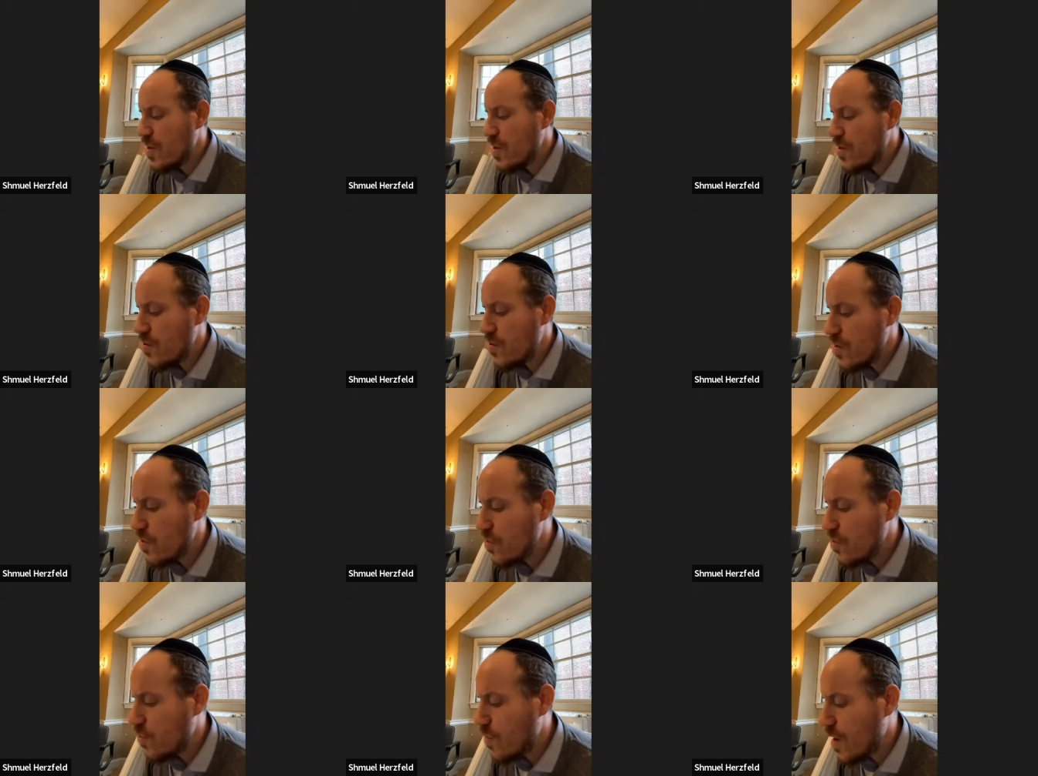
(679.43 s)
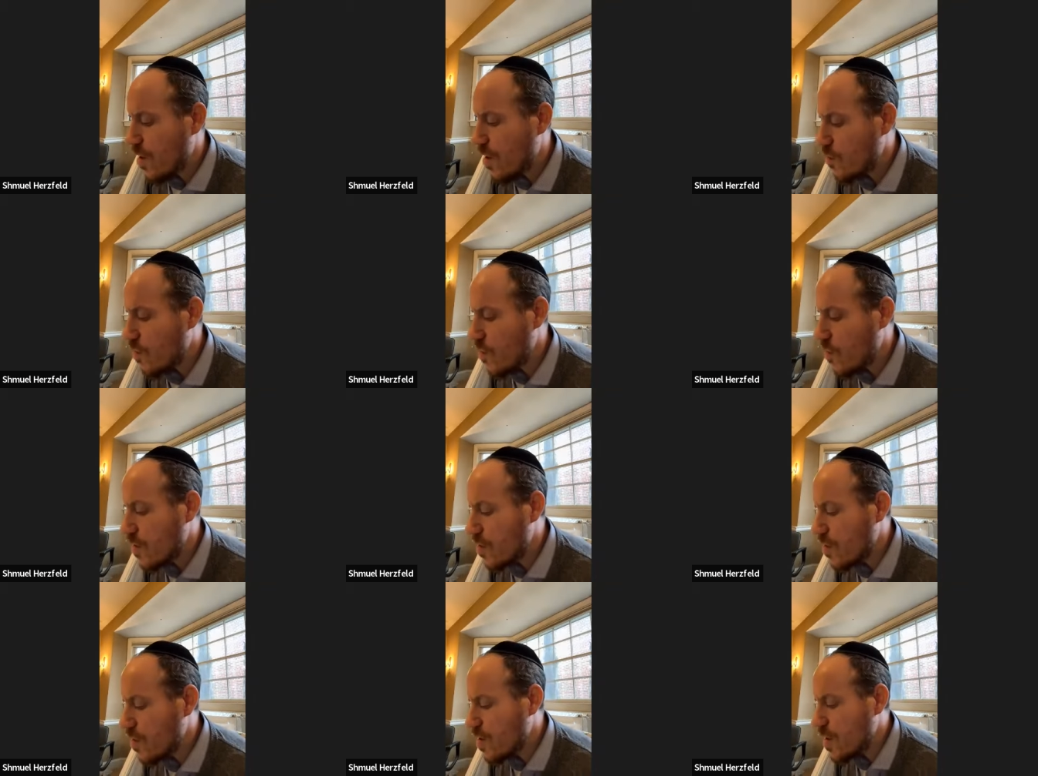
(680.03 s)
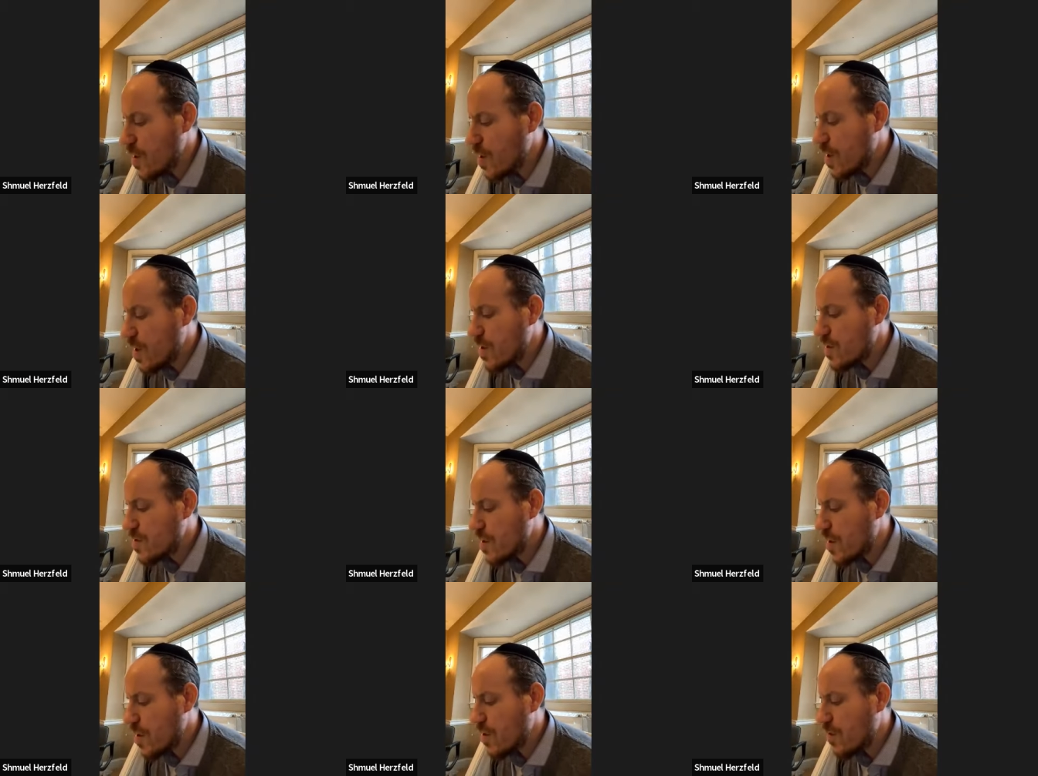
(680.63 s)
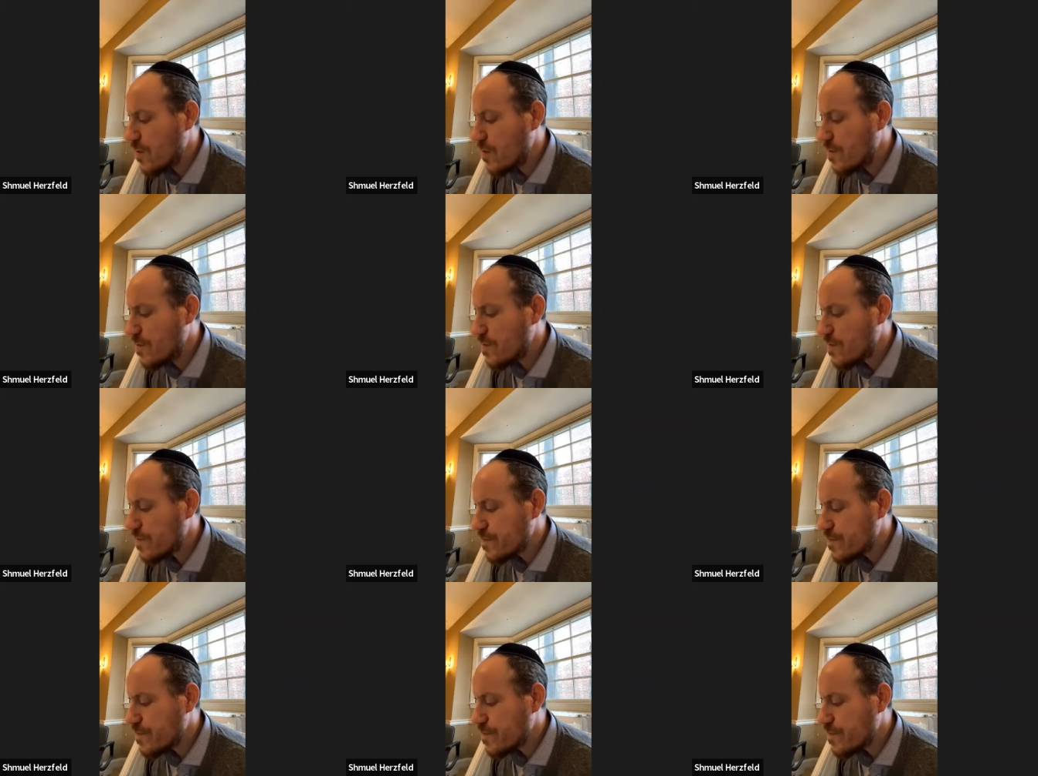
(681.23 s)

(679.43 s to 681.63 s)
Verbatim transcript: the well water. So,